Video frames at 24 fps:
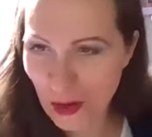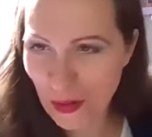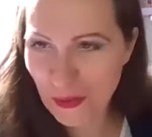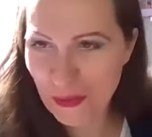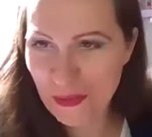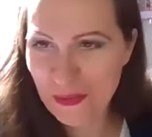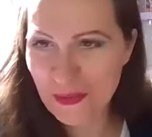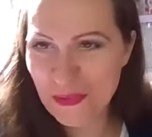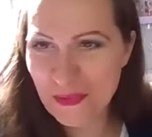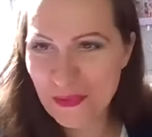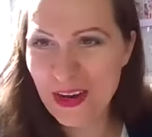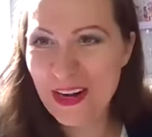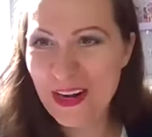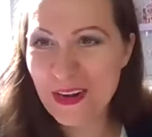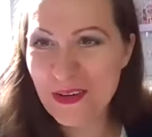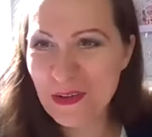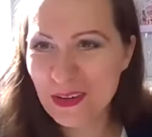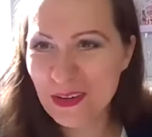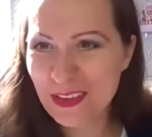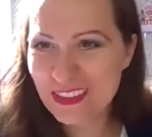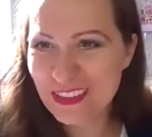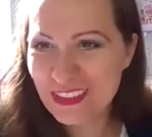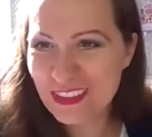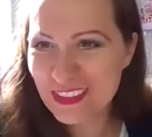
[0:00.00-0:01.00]
when I
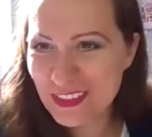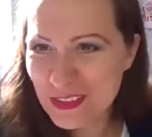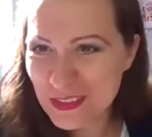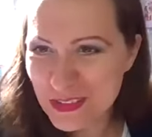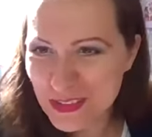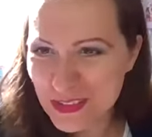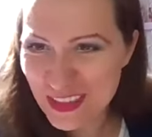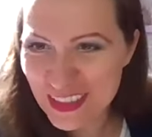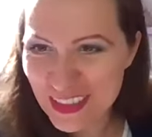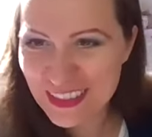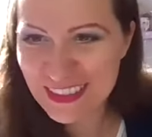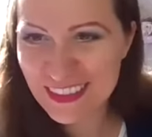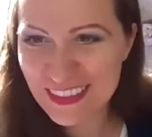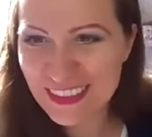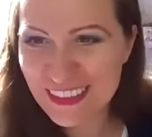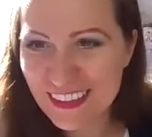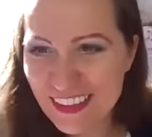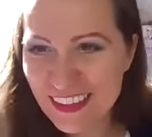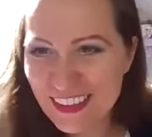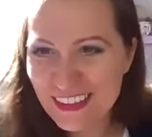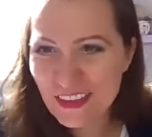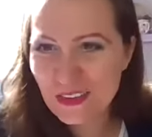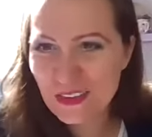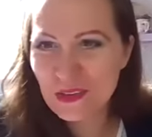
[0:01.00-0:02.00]
was still 16
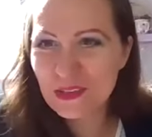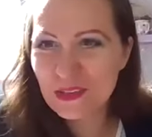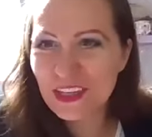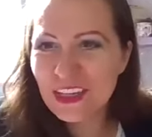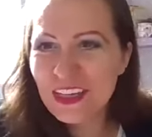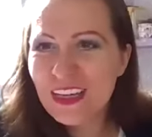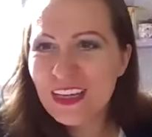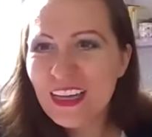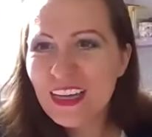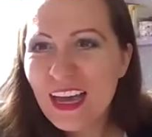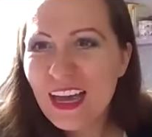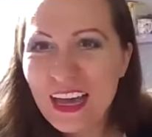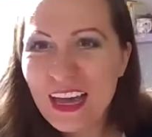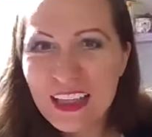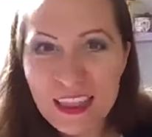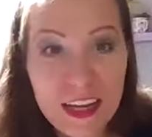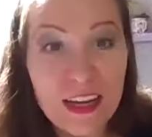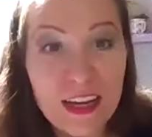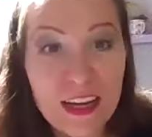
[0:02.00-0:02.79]
years old. And